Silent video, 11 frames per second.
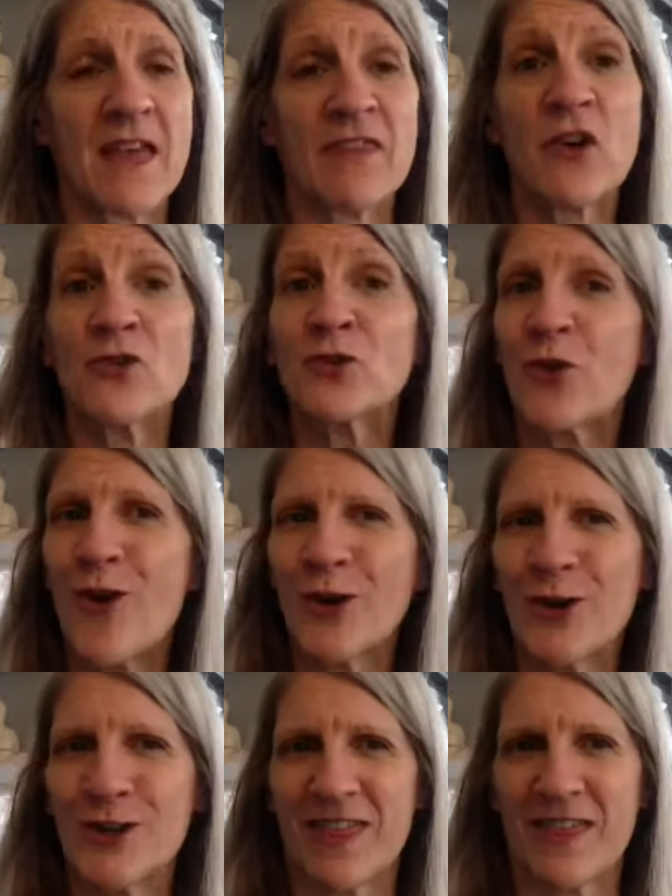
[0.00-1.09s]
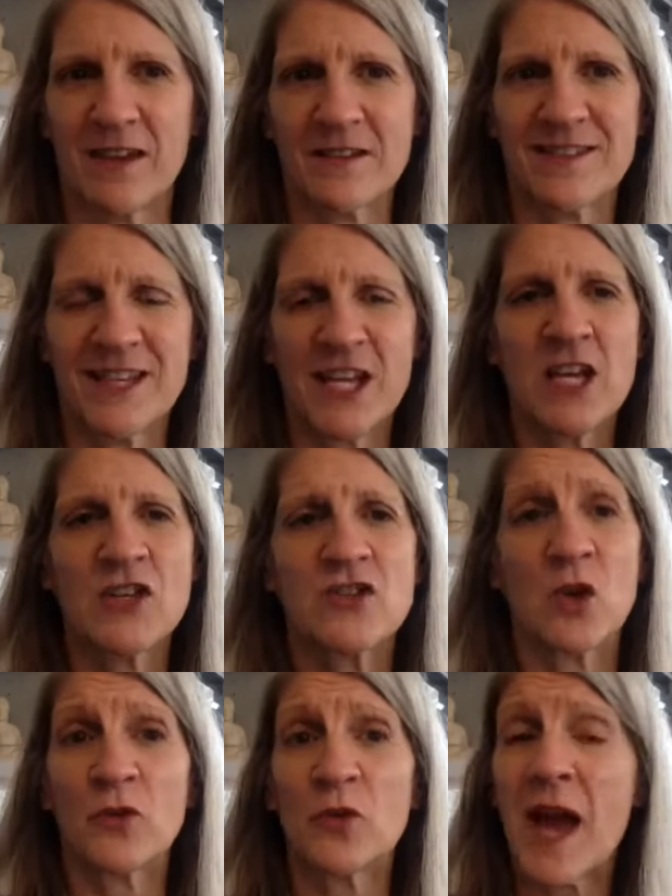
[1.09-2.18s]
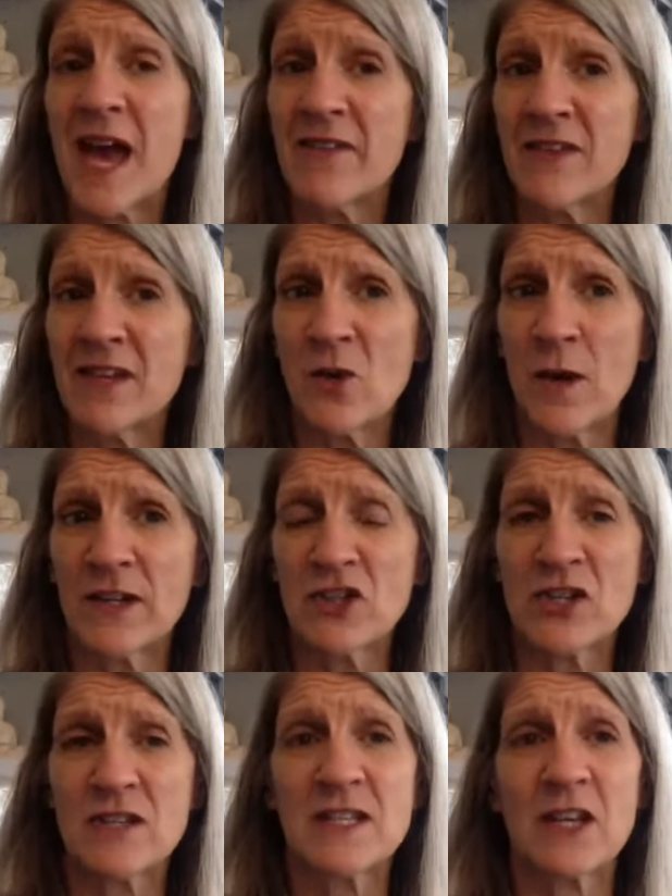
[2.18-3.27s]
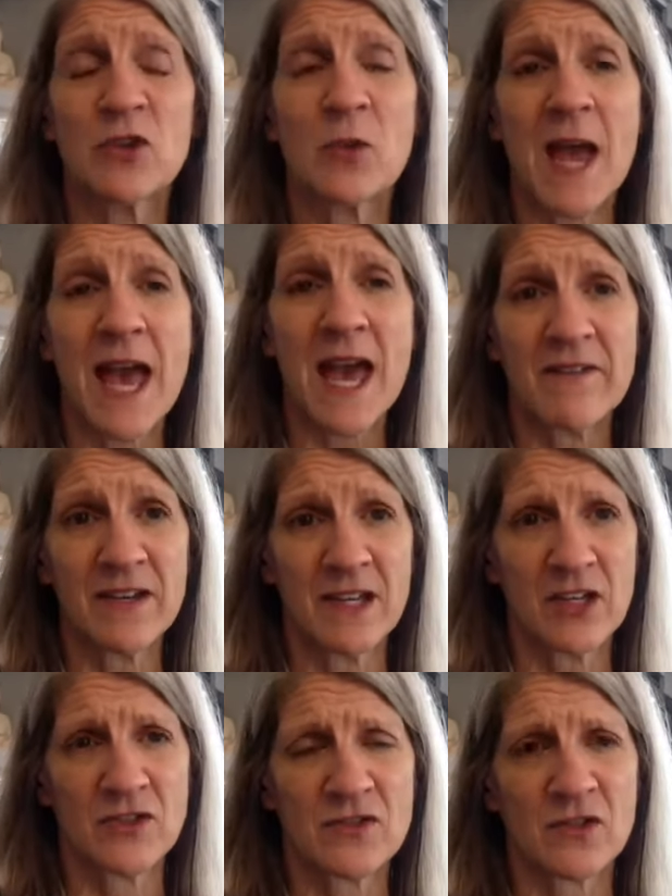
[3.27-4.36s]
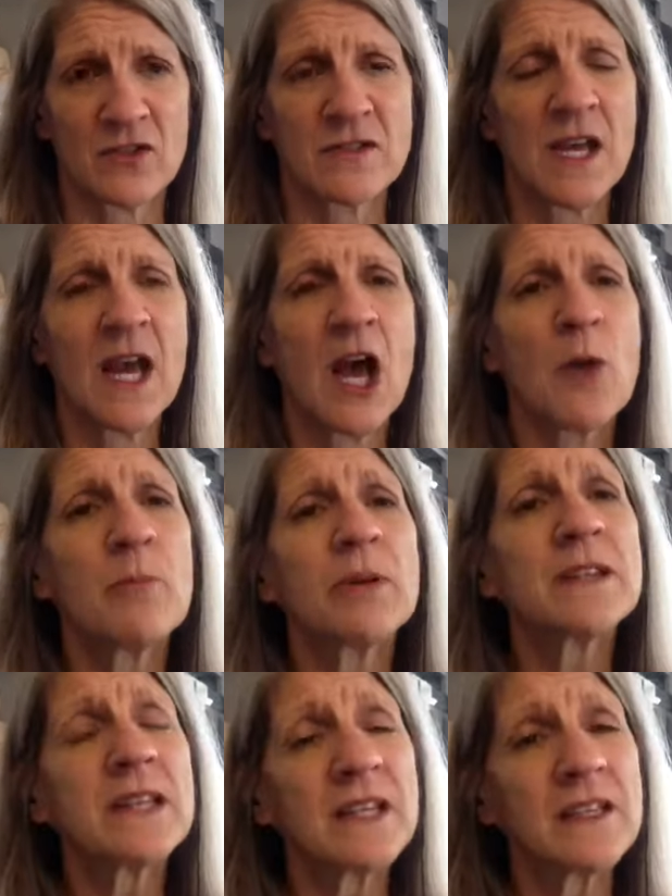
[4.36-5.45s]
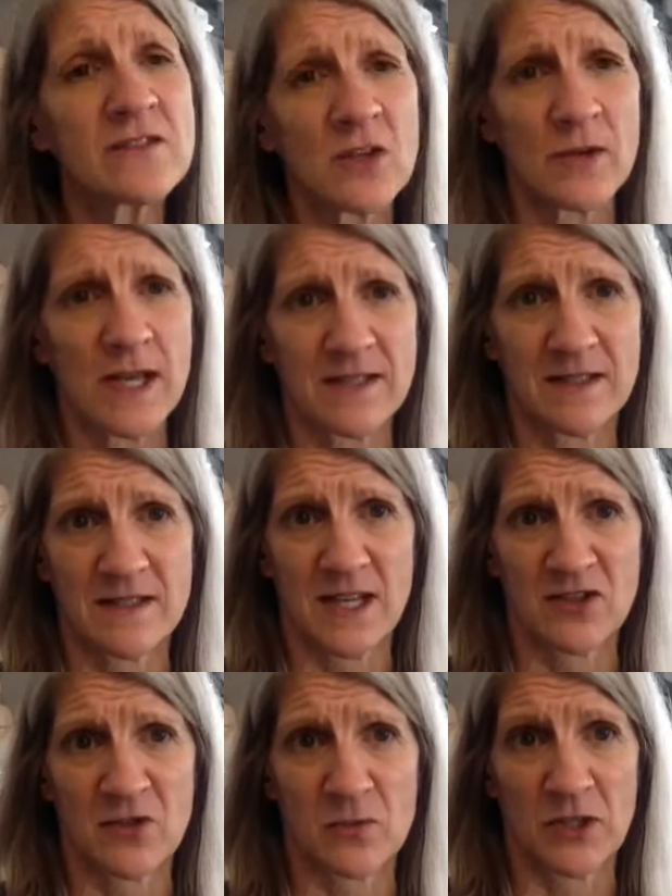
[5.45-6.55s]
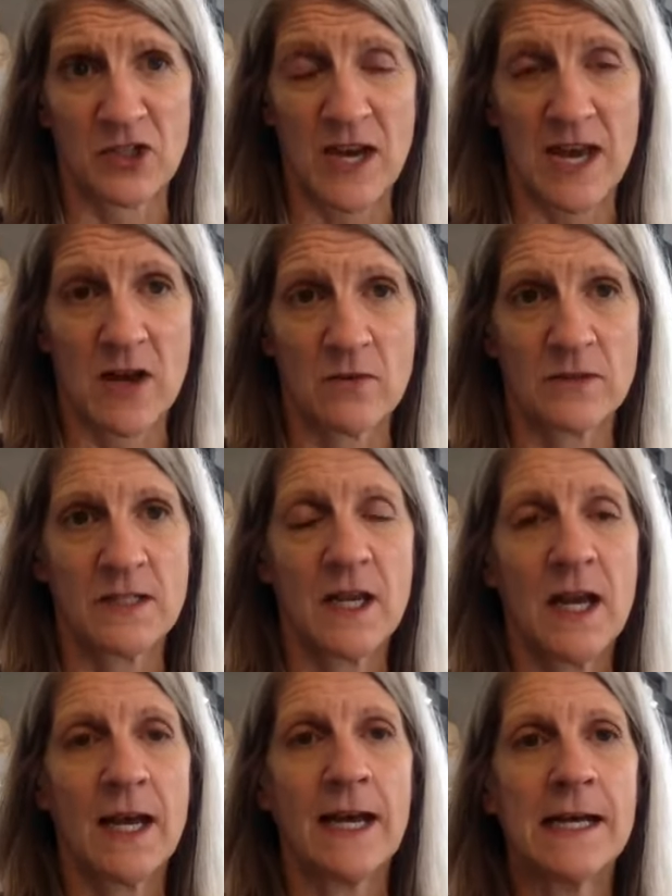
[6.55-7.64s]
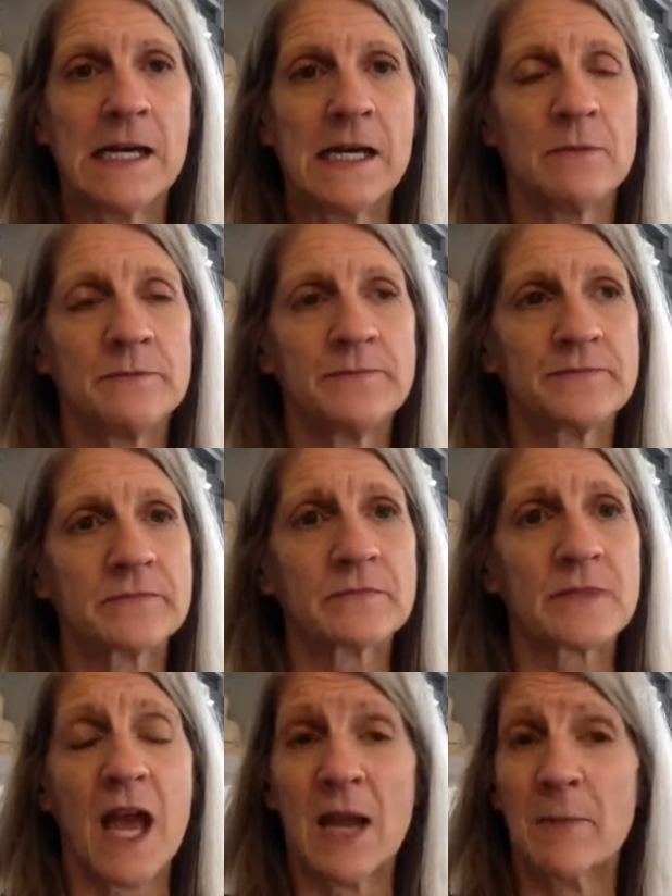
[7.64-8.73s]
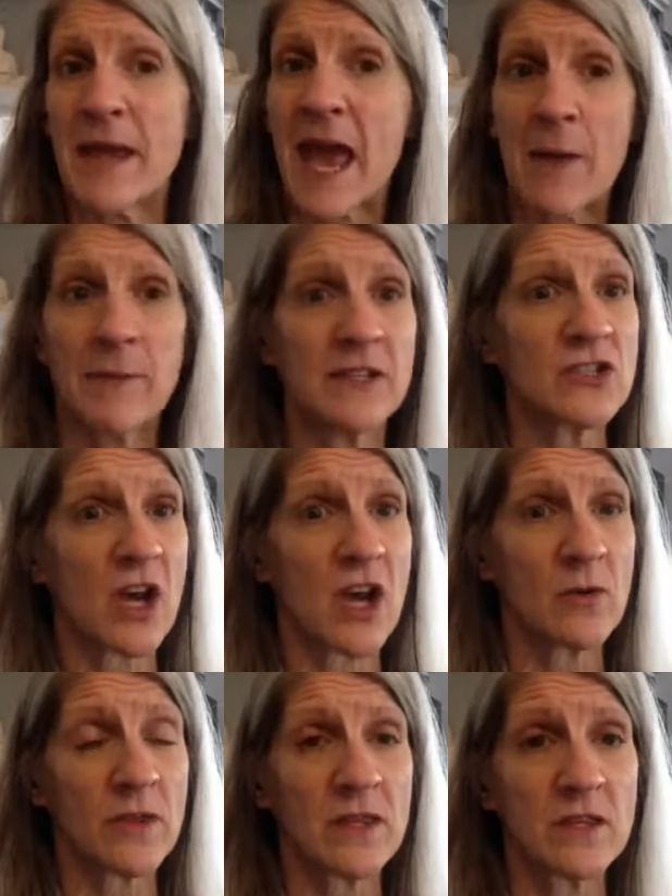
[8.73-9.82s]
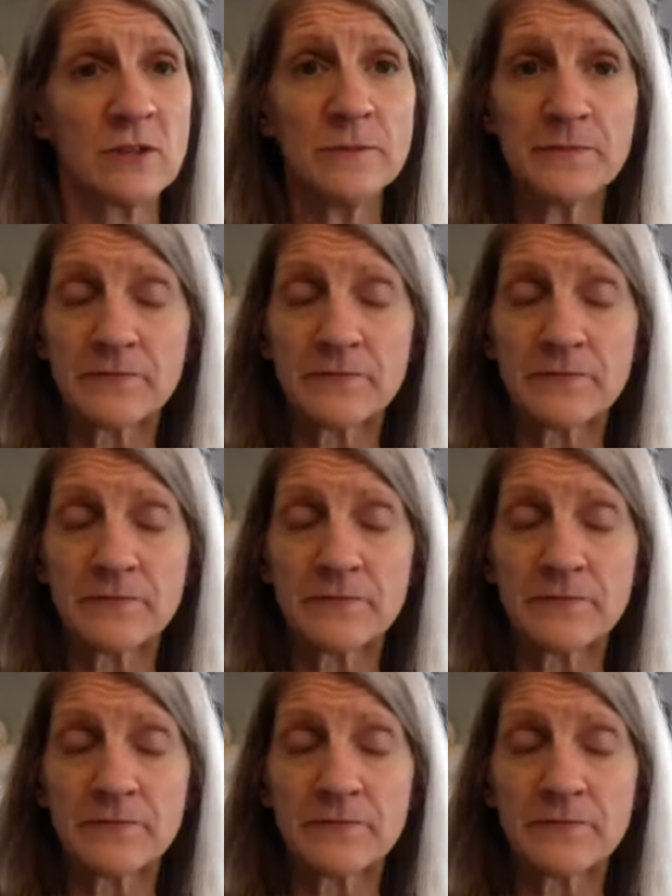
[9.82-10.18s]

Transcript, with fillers: those are all good things. So if you have any questions, if you have any concerns, please don't hesitate to reach out. I'd be happy to talk with you